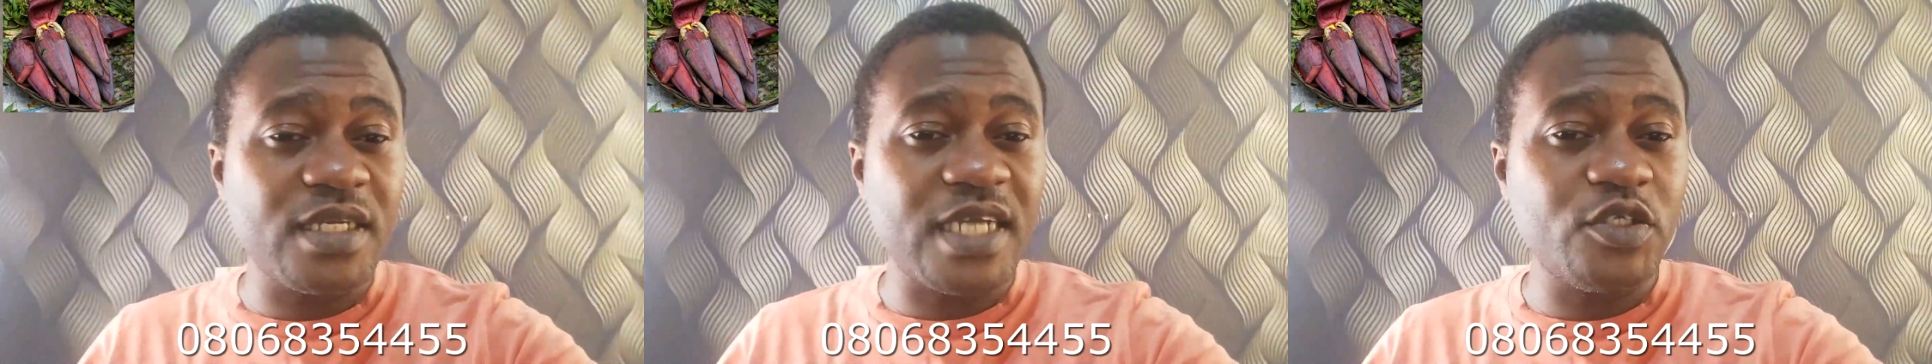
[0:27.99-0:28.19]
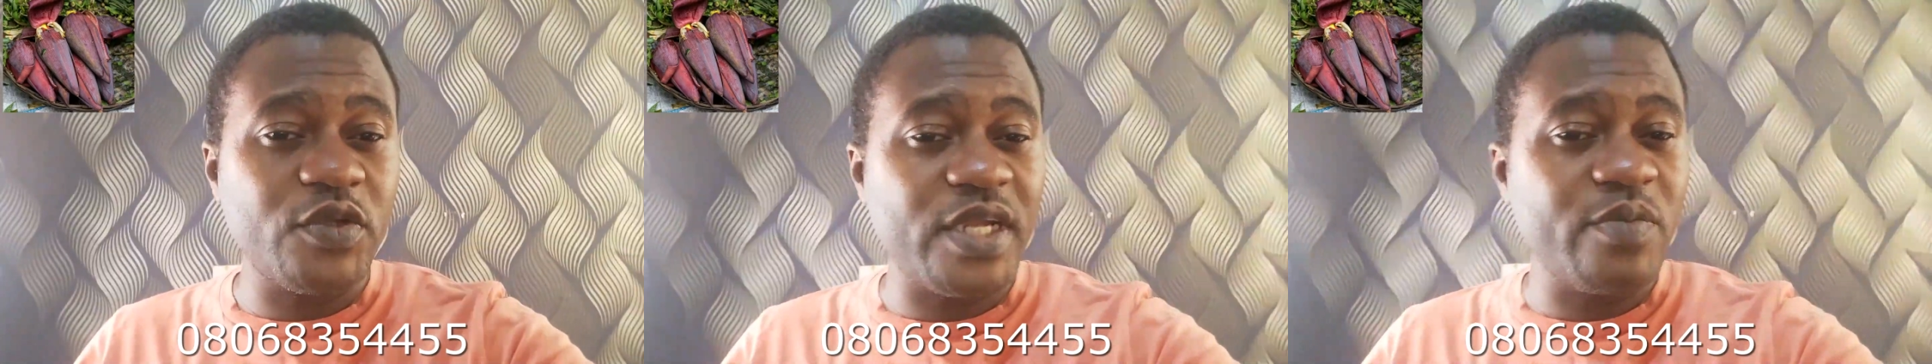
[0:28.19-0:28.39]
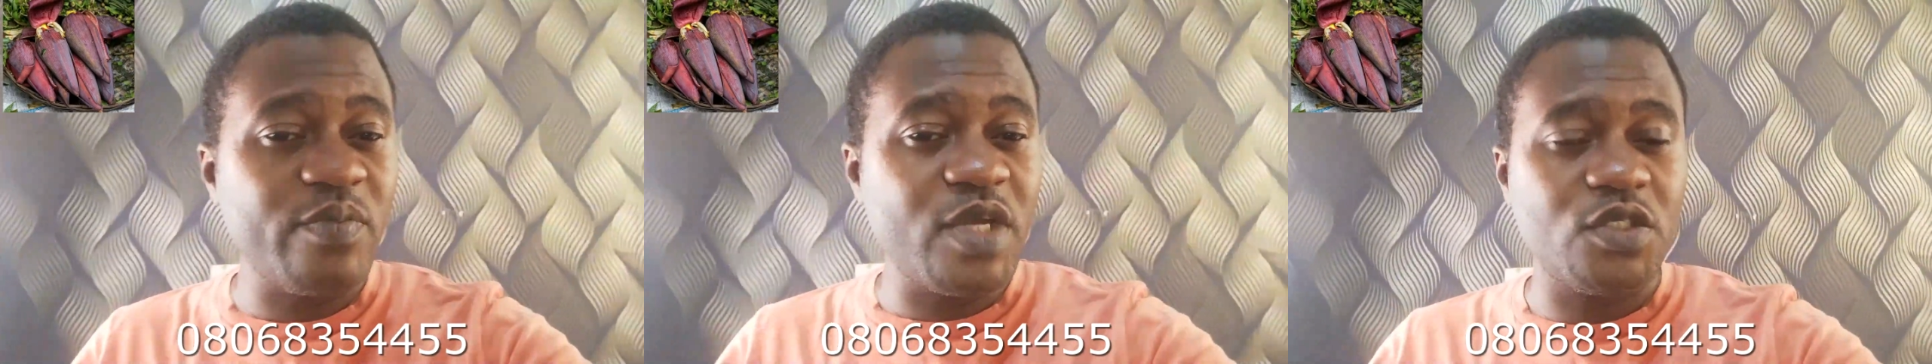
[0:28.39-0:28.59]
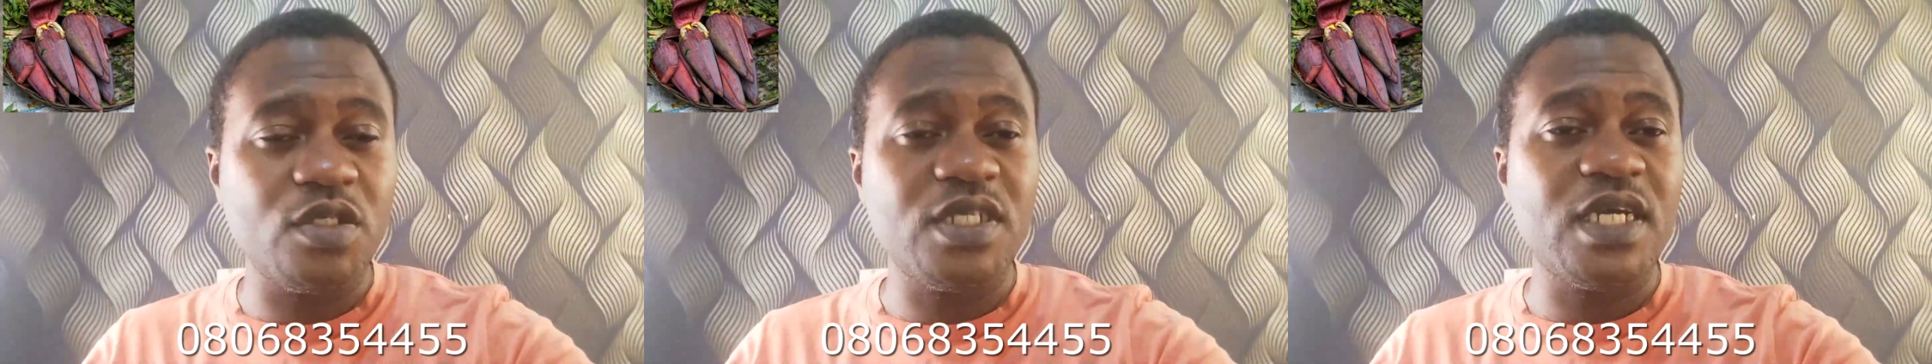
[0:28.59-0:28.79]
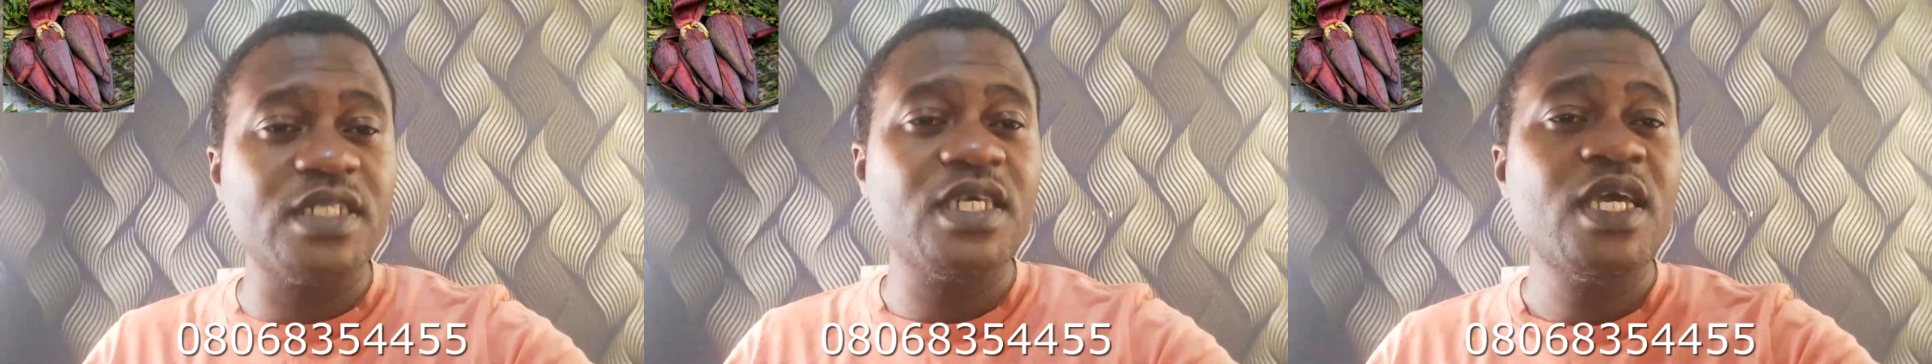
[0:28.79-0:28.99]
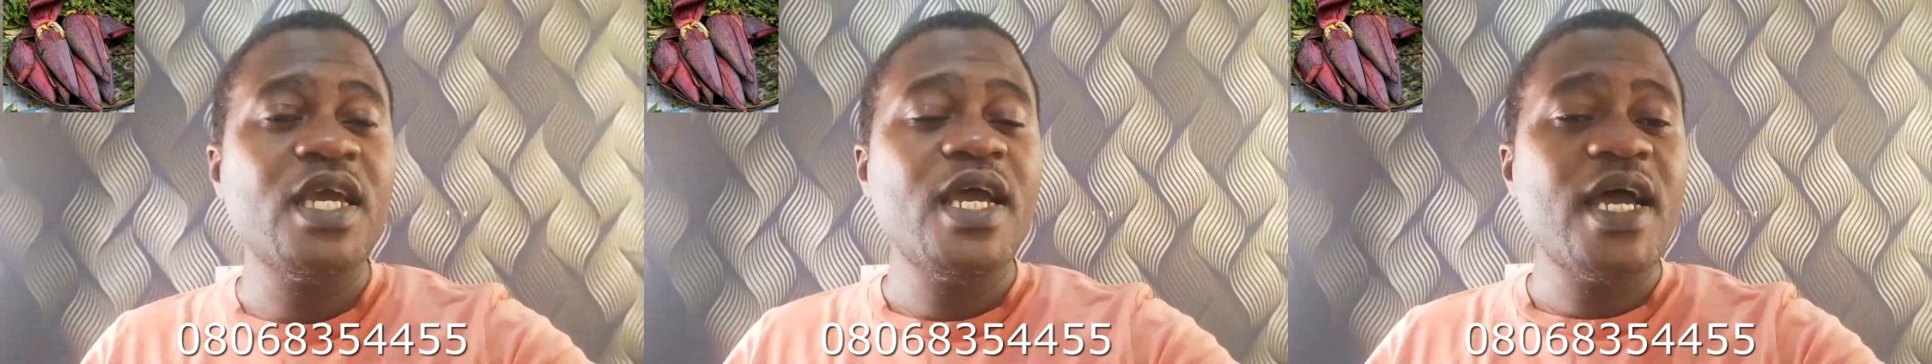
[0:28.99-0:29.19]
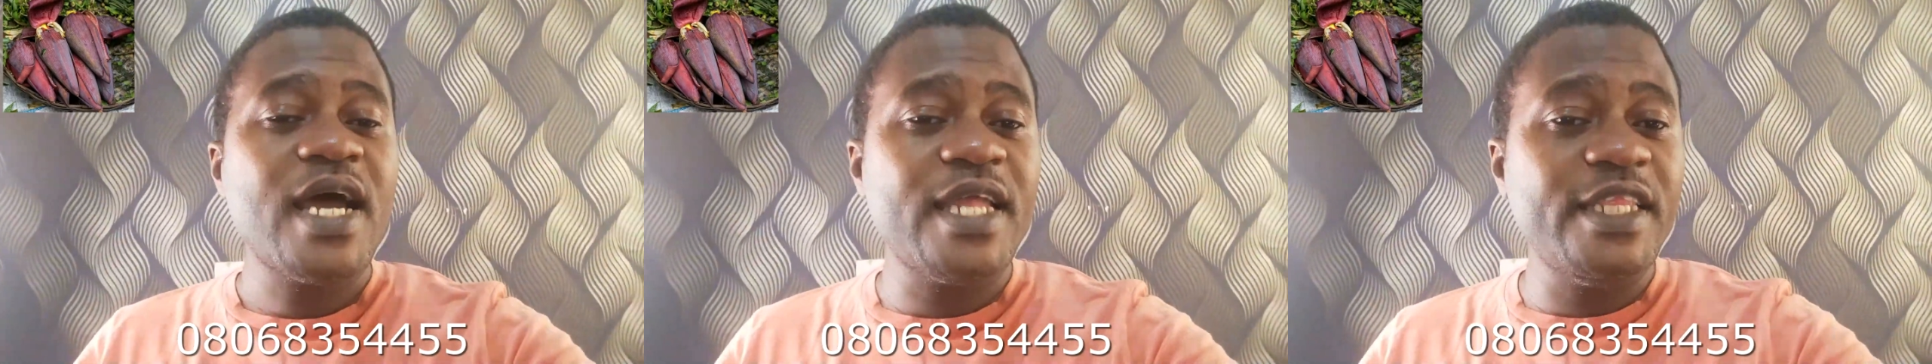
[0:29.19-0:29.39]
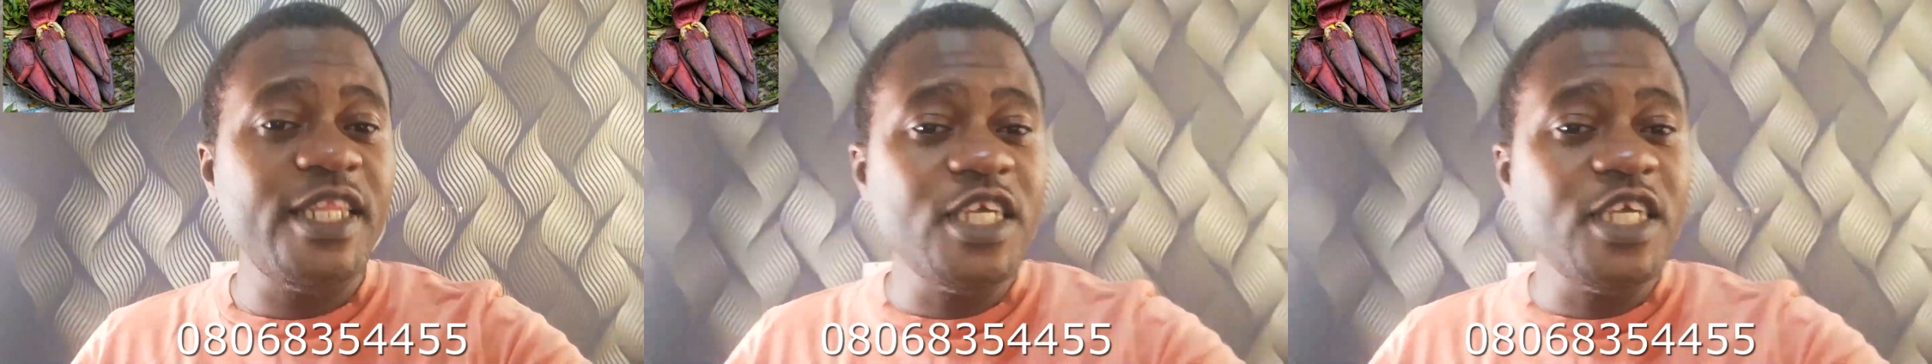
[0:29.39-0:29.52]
I already mentioned that, and